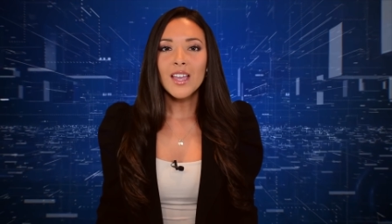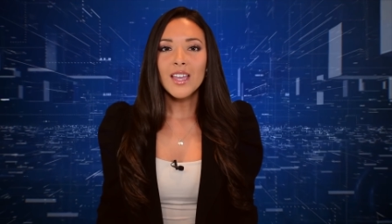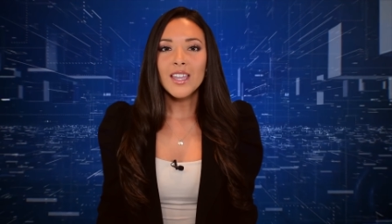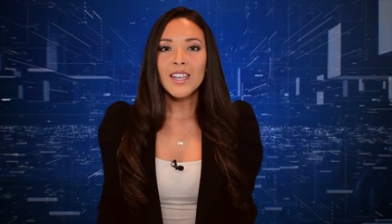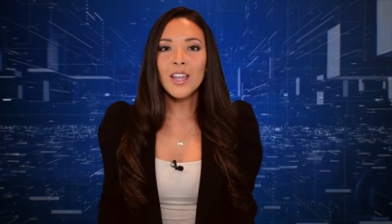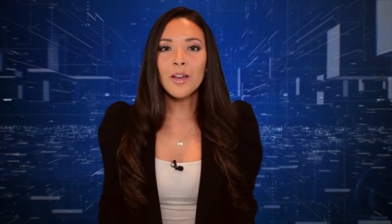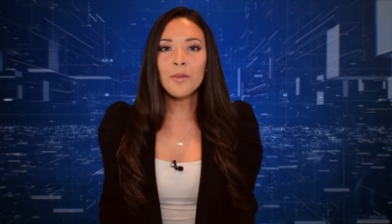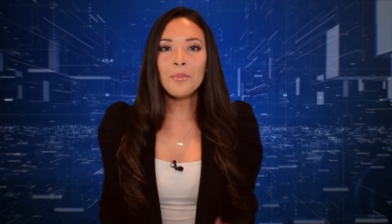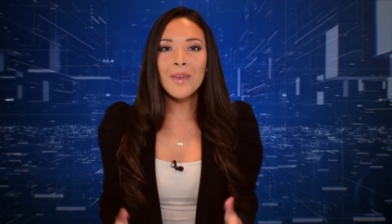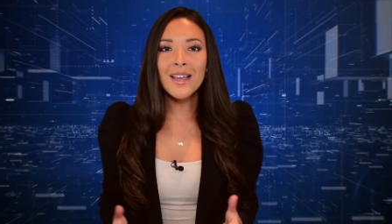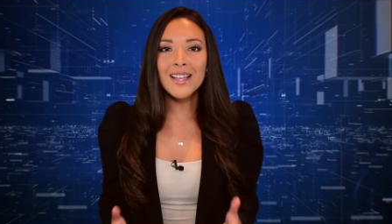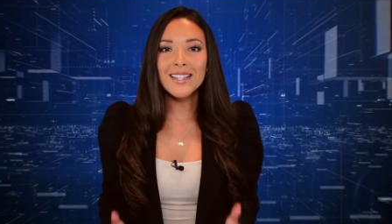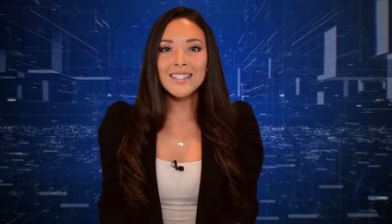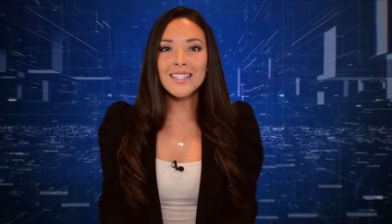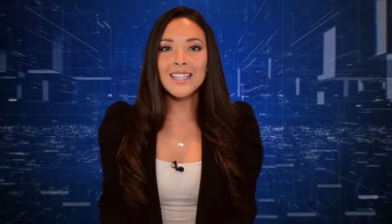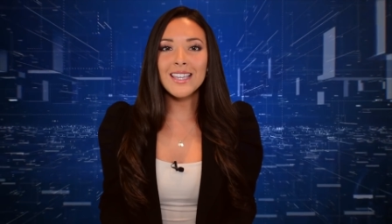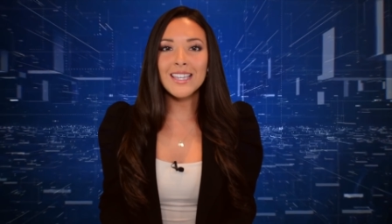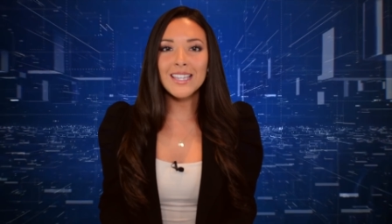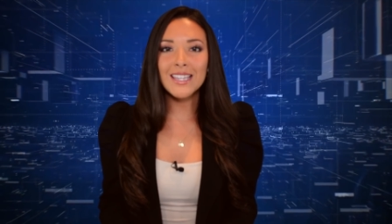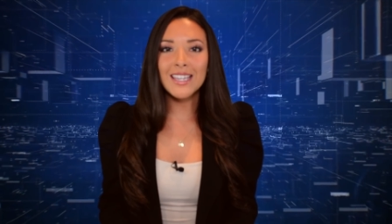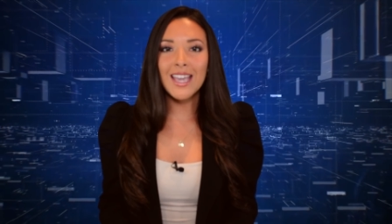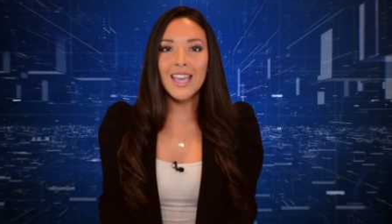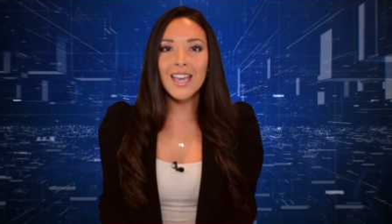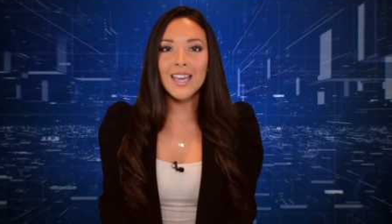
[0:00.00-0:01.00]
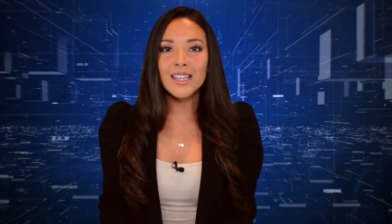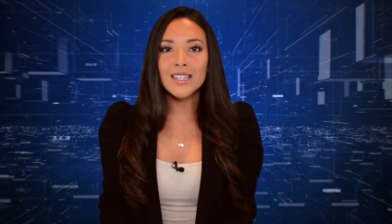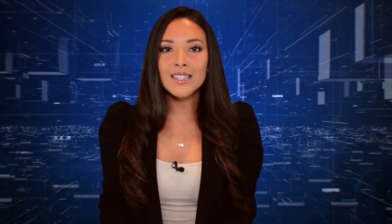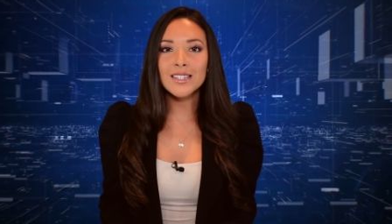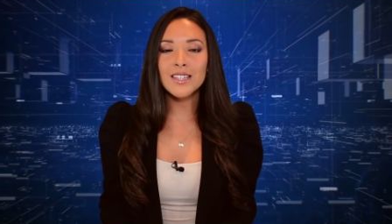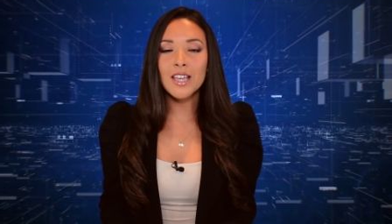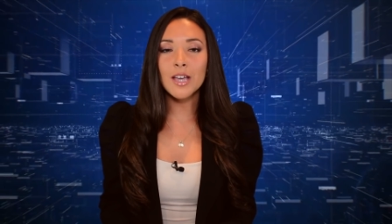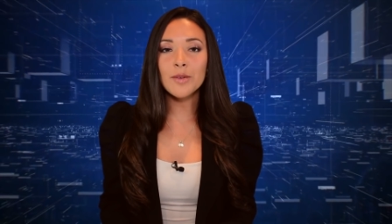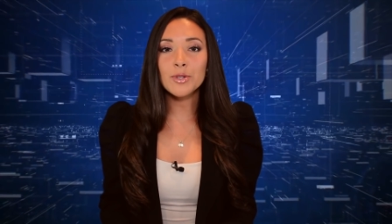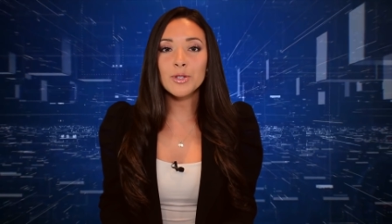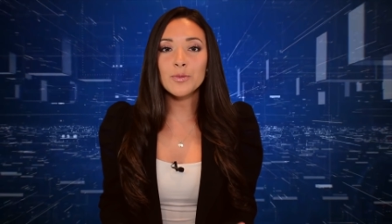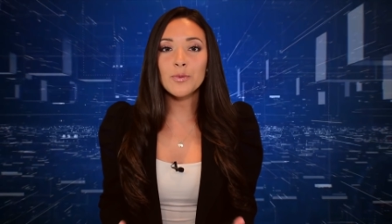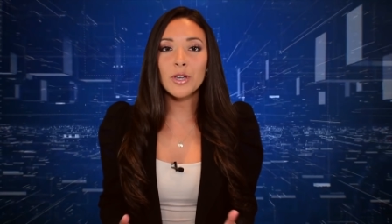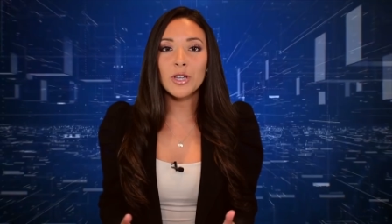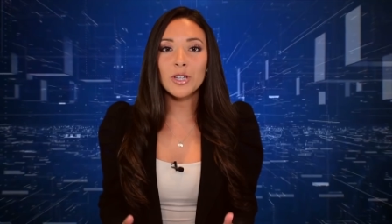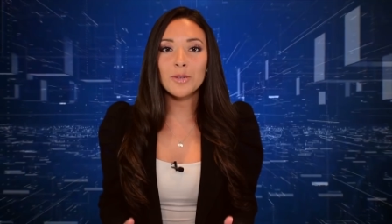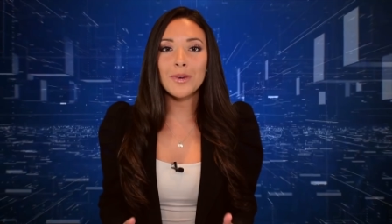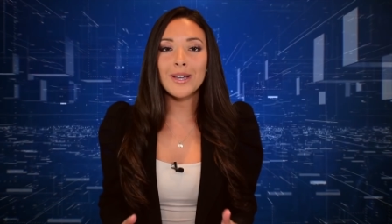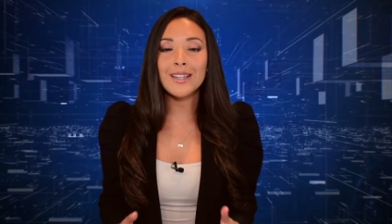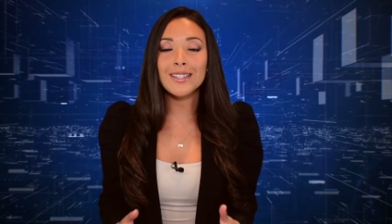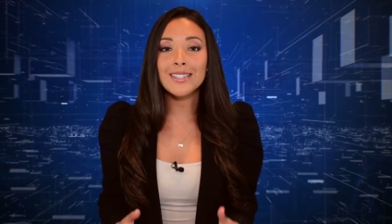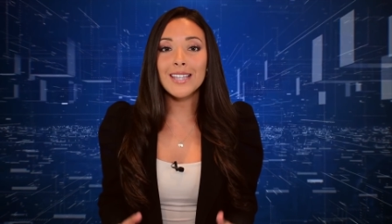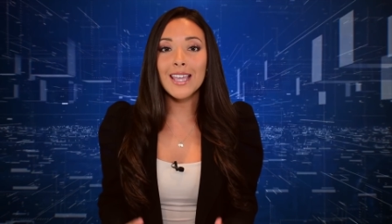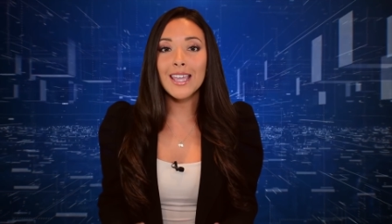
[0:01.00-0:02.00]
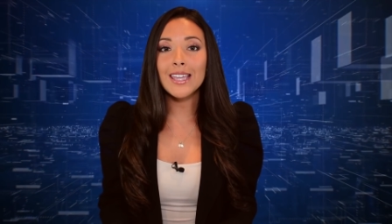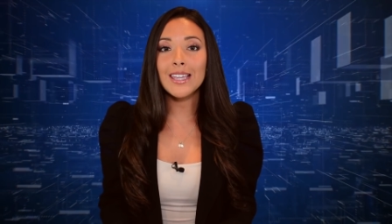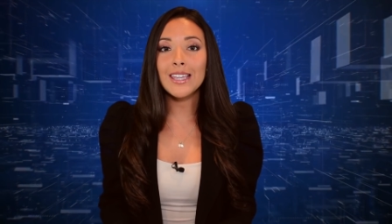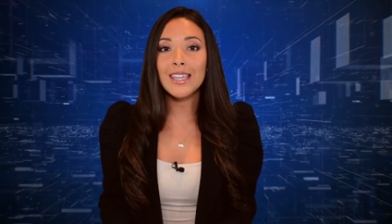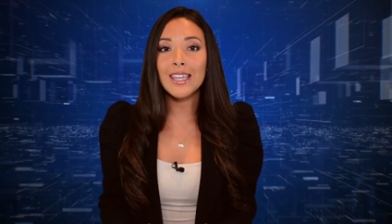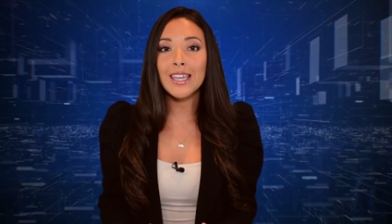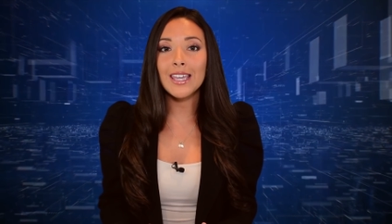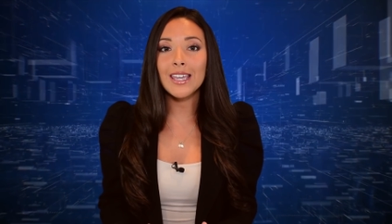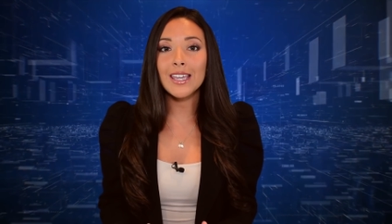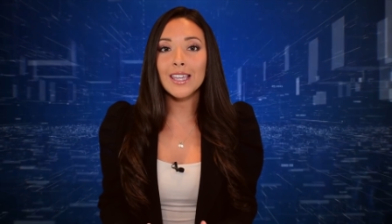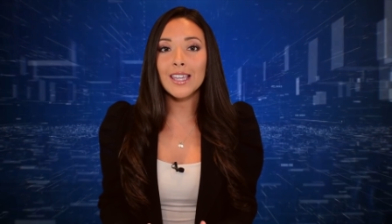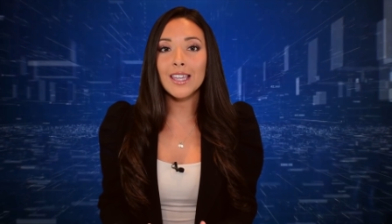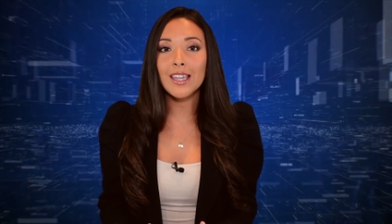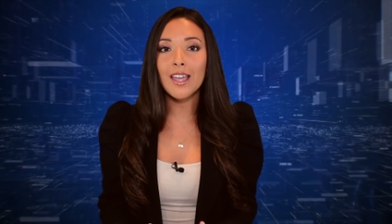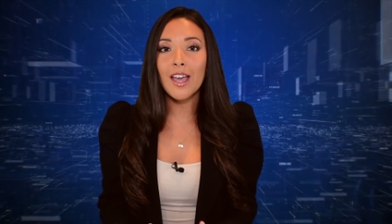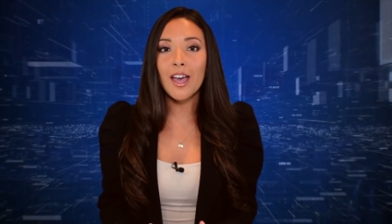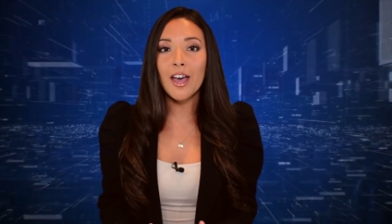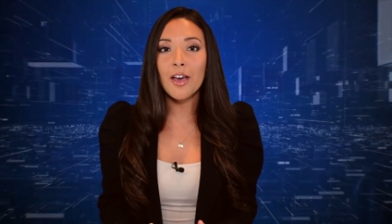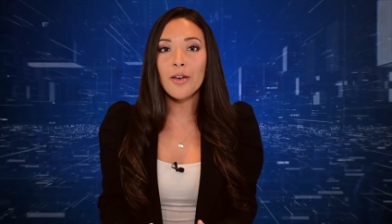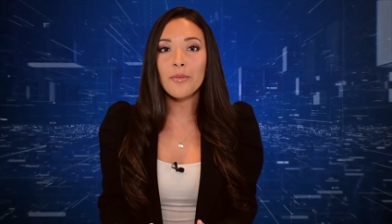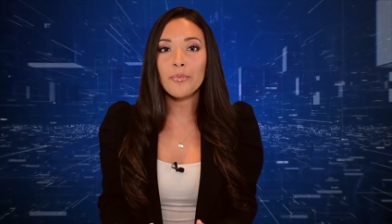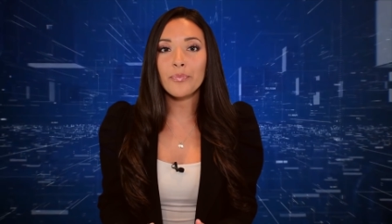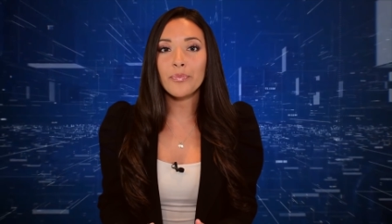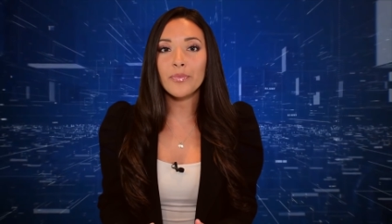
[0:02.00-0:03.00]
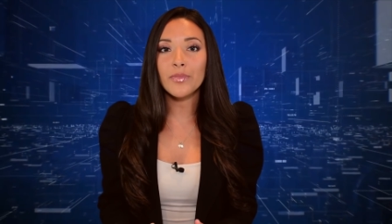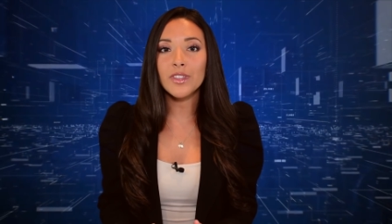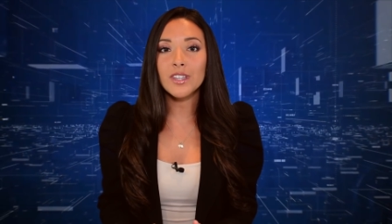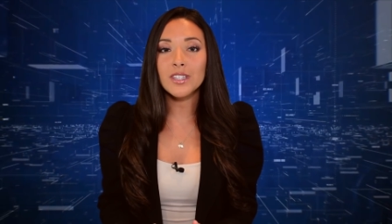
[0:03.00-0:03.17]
Now, Matic has um, spoken about taking um,